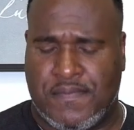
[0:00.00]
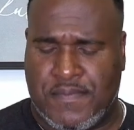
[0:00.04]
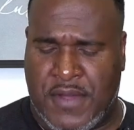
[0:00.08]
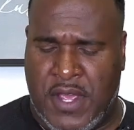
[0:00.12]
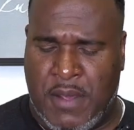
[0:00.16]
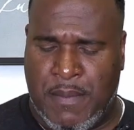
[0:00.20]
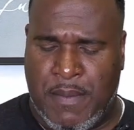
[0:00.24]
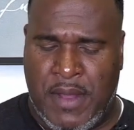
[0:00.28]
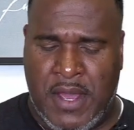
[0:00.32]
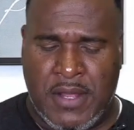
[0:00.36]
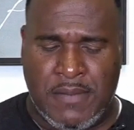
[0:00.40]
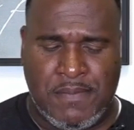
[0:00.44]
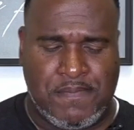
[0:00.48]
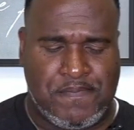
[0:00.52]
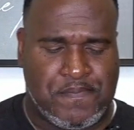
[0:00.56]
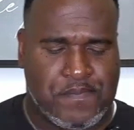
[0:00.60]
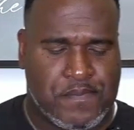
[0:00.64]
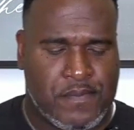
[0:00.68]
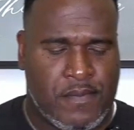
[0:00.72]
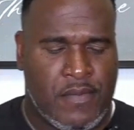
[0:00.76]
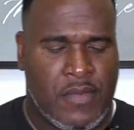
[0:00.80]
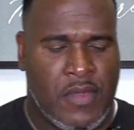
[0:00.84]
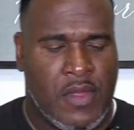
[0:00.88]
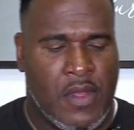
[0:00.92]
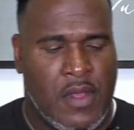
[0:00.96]
Amen?
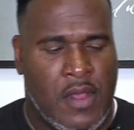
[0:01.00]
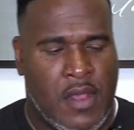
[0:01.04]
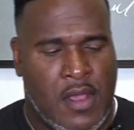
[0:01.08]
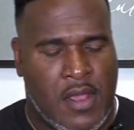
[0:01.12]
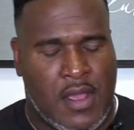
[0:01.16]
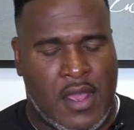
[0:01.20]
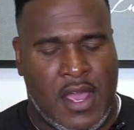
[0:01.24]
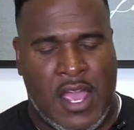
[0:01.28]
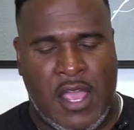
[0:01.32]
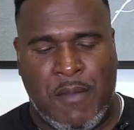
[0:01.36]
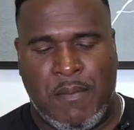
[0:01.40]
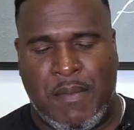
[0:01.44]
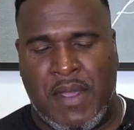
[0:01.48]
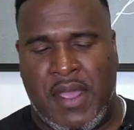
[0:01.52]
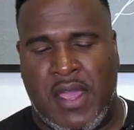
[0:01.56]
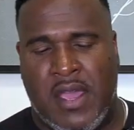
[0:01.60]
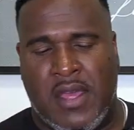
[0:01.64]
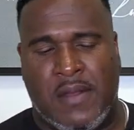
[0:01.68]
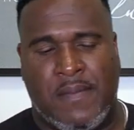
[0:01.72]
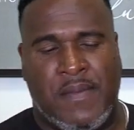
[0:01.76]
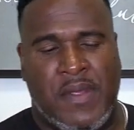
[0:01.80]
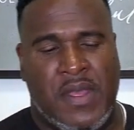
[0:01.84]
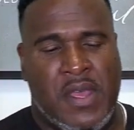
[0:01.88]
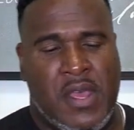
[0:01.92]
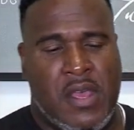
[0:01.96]

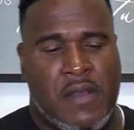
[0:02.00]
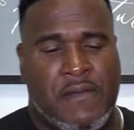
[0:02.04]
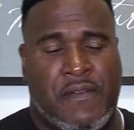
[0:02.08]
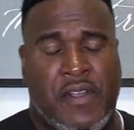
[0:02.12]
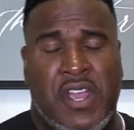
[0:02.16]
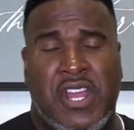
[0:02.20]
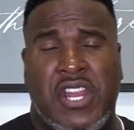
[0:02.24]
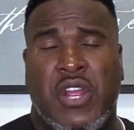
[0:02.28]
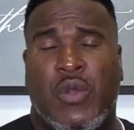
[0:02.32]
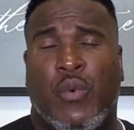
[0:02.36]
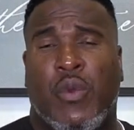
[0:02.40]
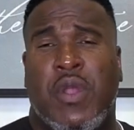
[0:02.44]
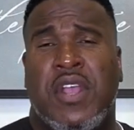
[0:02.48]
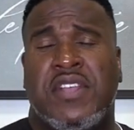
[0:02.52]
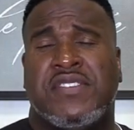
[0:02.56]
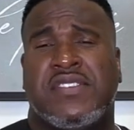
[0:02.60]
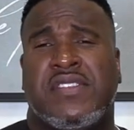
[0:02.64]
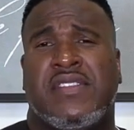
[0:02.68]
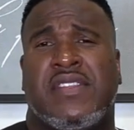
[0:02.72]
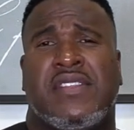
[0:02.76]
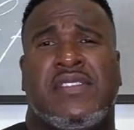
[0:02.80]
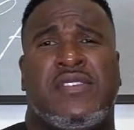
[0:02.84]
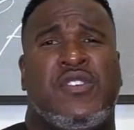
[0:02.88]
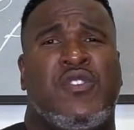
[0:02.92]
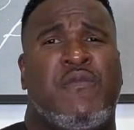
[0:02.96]
Amen. For any
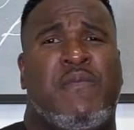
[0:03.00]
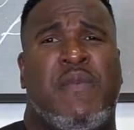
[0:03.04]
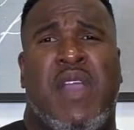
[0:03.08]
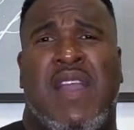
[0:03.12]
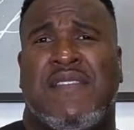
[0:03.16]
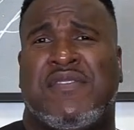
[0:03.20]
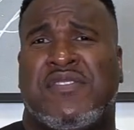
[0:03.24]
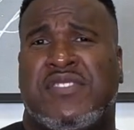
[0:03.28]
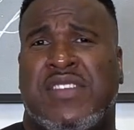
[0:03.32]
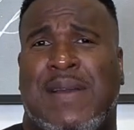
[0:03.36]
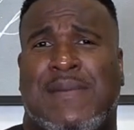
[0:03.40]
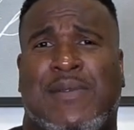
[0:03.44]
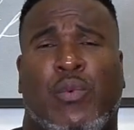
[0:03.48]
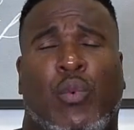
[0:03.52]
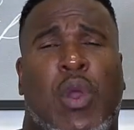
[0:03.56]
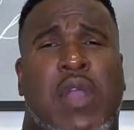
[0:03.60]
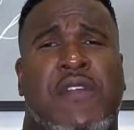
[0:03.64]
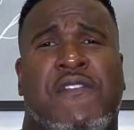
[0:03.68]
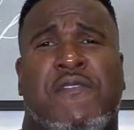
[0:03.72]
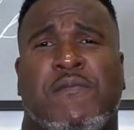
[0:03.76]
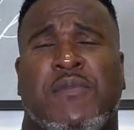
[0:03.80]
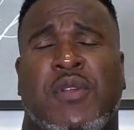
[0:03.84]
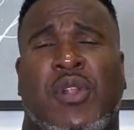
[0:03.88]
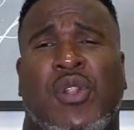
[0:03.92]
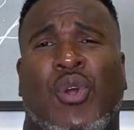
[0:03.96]
reason you may have stepped away
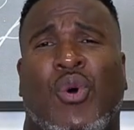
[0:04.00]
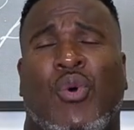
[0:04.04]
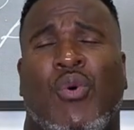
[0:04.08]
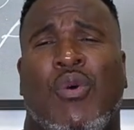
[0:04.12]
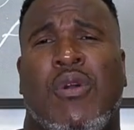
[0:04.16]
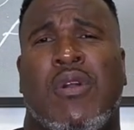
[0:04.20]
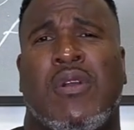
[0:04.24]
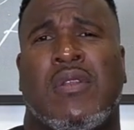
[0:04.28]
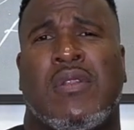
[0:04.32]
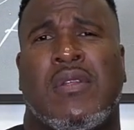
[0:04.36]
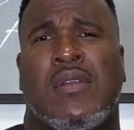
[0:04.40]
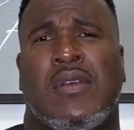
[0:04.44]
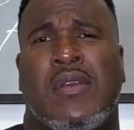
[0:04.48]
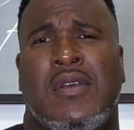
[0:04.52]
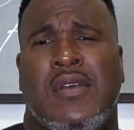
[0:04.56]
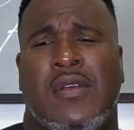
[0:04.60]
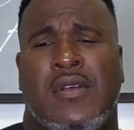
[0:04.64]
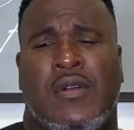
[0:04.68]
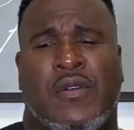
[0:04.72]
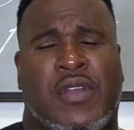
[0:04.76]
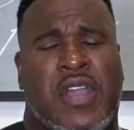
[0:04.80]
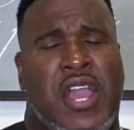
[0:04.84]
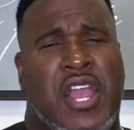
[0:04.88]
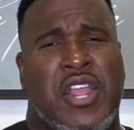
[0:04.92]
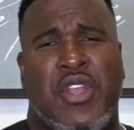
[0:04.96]
from the Lord,
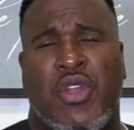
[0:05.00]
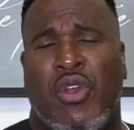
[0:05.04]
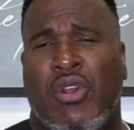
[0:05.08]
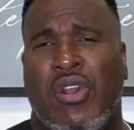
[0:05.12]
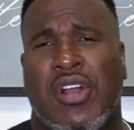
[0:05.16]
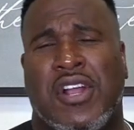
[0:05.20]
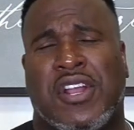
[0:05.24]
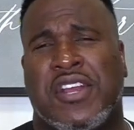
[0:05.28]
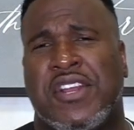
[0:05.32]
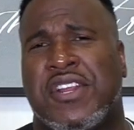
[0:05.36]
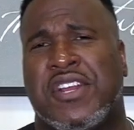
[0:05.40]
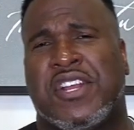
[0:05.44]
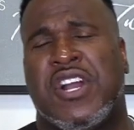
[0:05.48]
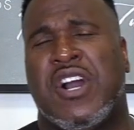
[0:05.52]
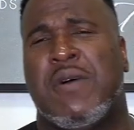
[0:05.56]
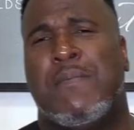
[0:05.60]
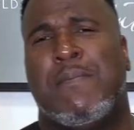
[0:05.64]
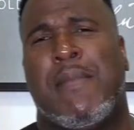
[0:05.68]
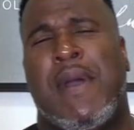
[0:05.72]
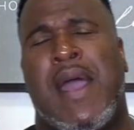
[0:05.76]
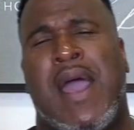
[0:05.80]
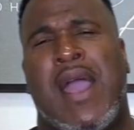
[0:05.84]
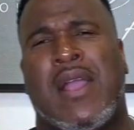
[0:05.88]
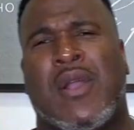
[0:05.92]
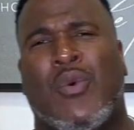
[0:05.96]
okay, and you're looking to come
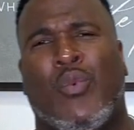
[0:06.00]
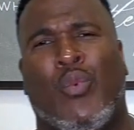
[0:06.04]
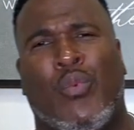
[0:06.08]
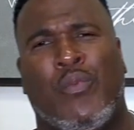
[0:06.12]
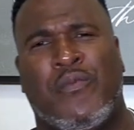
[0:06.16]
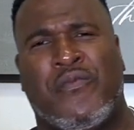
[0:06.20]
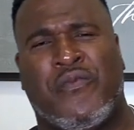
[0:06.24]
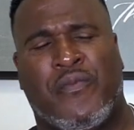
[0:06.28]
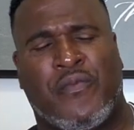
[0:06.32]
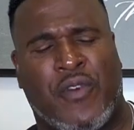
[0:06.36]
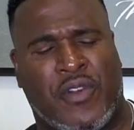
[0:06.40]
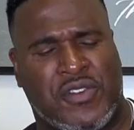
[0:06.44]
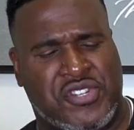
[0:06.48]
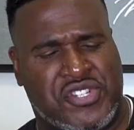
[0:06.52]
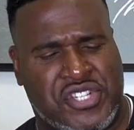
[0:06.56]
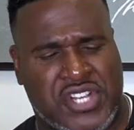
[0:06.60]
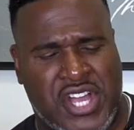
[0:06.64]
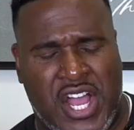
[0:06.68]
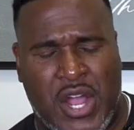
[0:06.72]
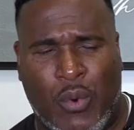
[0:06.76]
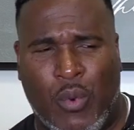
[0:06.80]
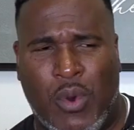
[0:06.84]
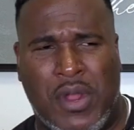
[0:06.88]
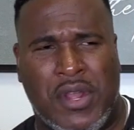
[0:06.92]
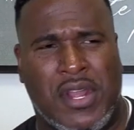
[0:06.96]
back, First
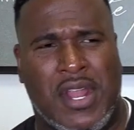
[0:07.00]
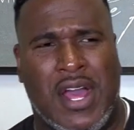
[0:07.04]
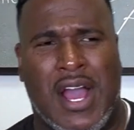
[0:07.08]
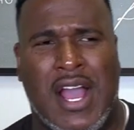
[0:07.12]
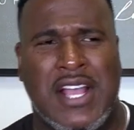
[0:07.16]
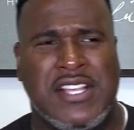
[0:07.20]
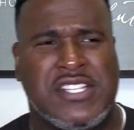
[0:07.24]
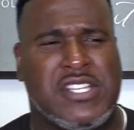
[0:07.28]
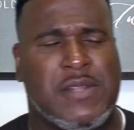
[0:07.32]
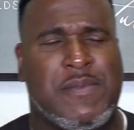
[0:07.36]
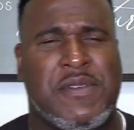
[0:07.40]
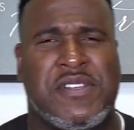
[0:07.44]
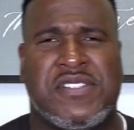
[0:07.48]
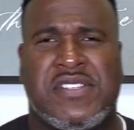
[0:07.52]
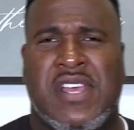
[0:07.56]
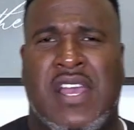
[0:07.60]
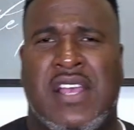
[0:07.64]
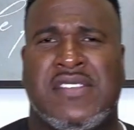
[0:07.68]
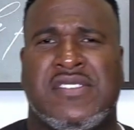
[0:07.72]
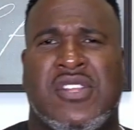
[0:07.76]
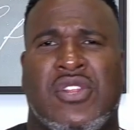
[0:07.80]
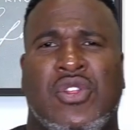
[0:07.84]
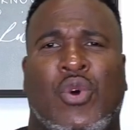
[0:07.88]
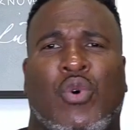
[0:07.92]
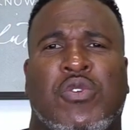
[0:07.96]
John 1 9 simply
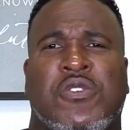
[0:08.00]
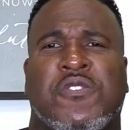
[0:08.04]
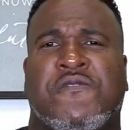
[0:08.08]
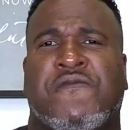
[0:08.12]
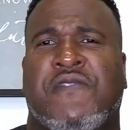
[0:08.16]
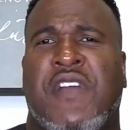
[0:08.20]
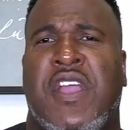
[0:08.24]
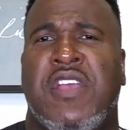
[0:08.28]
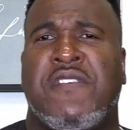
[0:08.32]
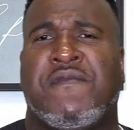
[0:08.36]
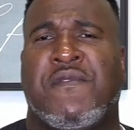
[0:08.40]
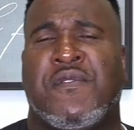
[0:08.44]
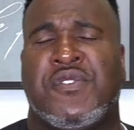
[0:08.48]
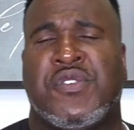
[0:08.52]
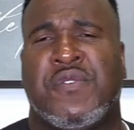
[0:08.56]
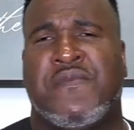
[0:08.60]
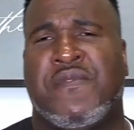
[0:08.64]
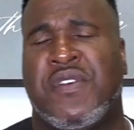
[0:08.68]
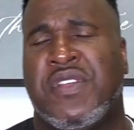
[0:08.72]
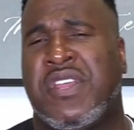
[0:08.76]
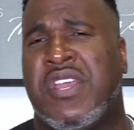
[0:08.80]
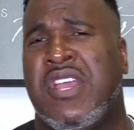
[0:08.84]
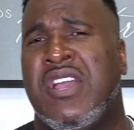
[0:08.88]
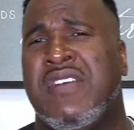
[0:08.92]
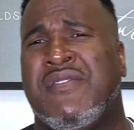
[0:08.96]
says, The Lord is faithful to
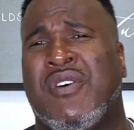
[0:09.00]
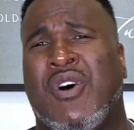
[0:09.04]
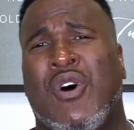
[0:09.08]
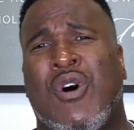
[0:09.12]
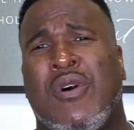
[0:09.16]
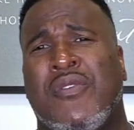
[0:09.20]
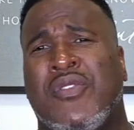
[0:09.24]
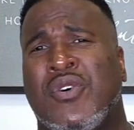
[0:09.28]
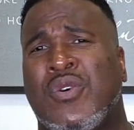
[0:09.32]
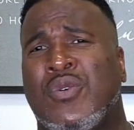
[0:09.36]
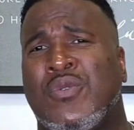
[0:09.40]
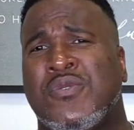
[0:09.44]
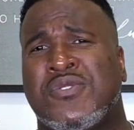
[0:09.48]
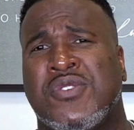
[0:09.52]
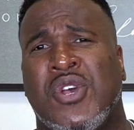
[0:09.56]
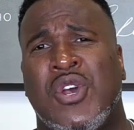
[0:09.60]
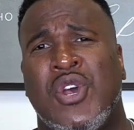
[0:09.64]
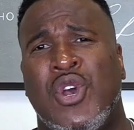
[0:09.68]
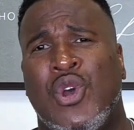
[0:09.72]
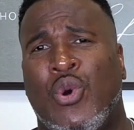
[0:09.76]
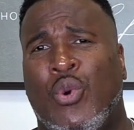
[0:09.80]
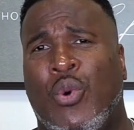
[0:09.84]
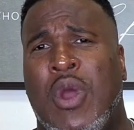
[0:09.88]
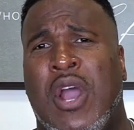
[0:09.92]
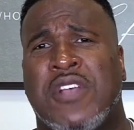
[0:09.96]
forgive all those
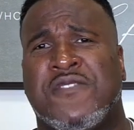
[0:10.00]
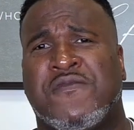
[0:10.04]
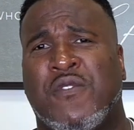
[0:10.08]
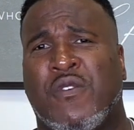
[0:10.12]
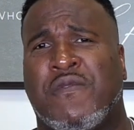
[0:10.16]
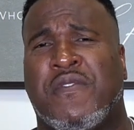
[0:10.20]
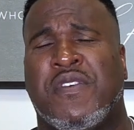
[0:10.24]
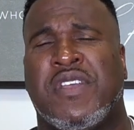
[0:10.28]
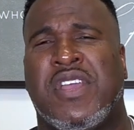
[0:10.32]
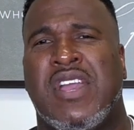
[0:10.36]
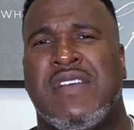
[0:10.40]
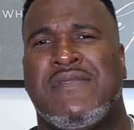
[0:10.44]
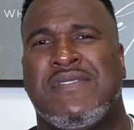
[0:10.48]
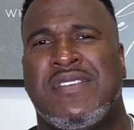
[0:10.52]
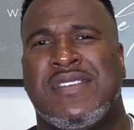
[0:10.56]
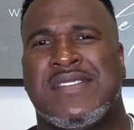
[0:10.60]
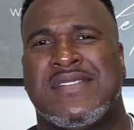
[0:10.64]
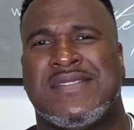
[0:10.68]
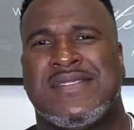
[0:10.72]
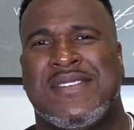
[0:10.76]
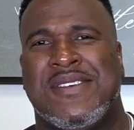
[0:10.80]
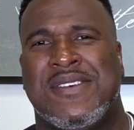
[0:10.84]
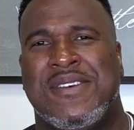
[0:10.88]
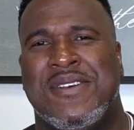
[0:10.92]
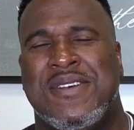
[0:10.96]
who ask for
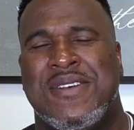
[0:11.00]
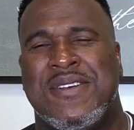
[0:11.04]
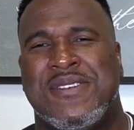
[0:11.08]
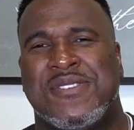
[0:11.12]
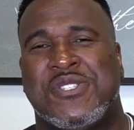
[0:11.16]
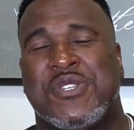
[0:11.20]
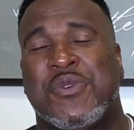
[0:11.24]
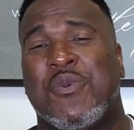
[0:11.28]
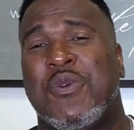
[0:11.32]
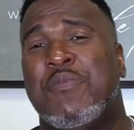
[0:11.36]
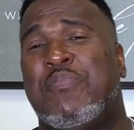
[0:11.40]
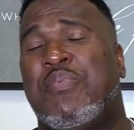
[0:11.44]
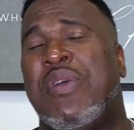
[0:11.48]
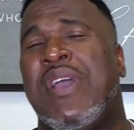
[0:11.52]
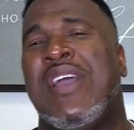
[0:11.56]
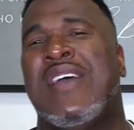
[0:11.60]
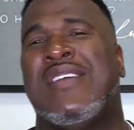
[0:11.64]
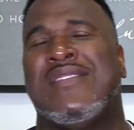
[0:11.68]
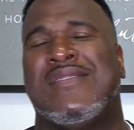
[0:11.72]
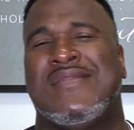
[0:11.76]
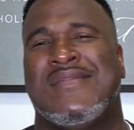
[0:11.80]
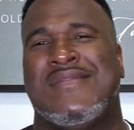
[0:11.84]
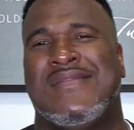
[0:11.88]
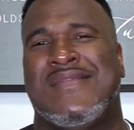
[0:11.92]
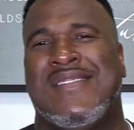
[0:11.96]
forgiveness. So repent.